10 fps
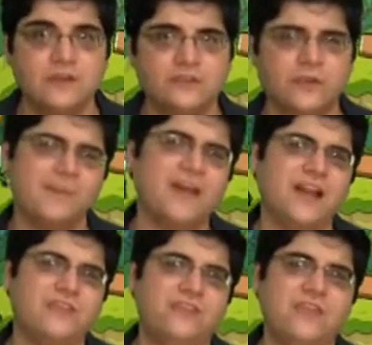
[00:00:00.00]

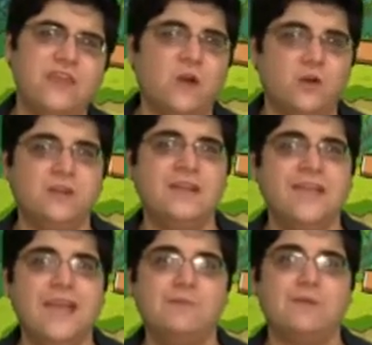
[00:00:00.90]
Scribblenauts is the only
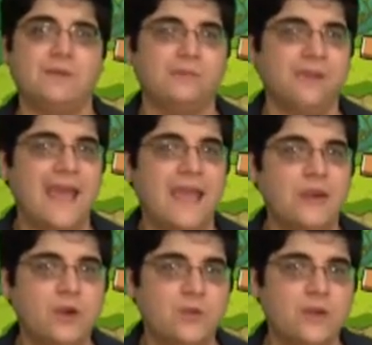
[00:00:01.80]
game you can
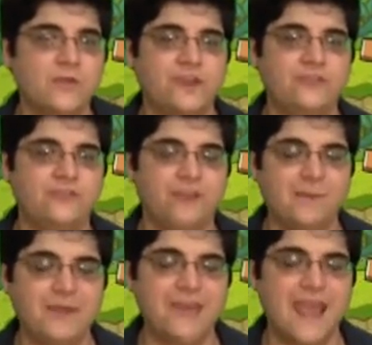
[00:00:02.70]
play where you can
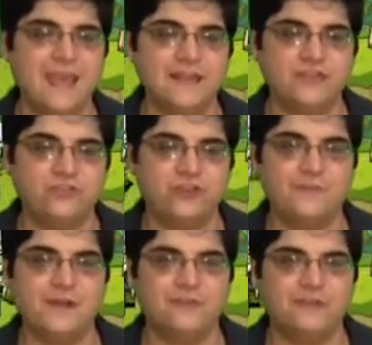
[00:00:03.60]
summon a
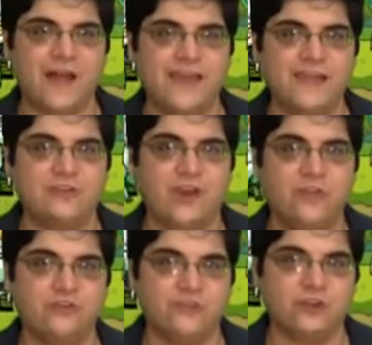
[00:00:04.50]
legitimate flying
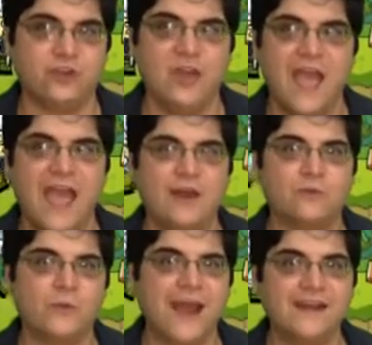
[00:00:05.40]
toaster
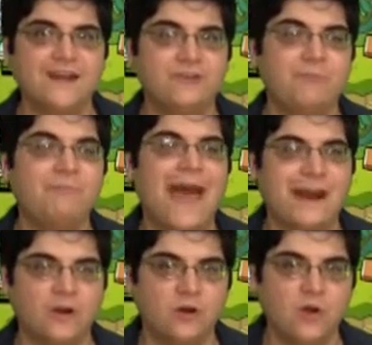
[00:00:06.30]
and ride it into
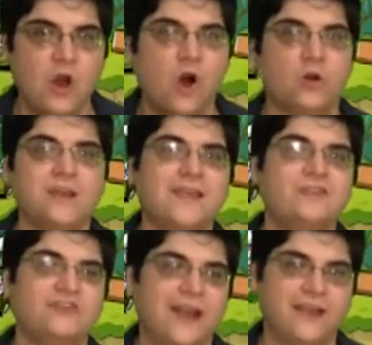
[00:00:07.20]
battle holding
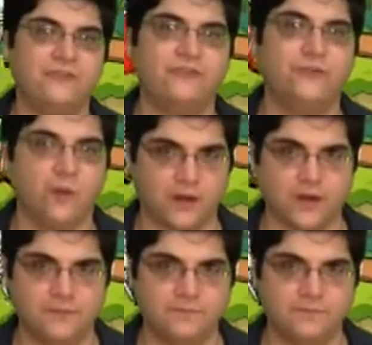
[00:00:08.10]
a giant fork.